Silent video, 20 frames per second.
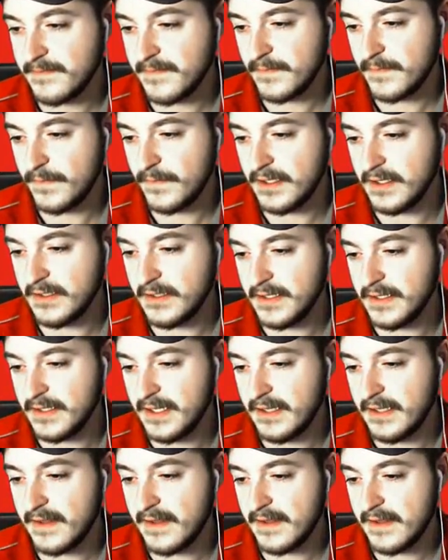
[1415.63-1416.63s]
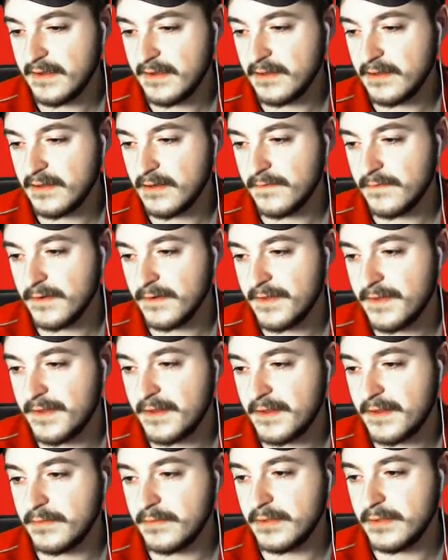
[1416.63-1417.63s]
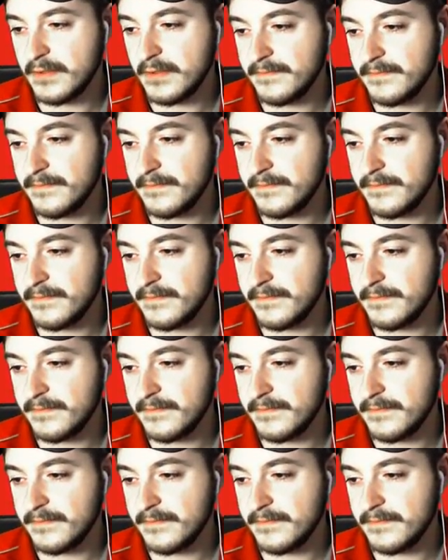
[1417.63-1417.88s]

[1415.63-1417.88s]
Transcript: We can take that. Go for a Thunderbolt.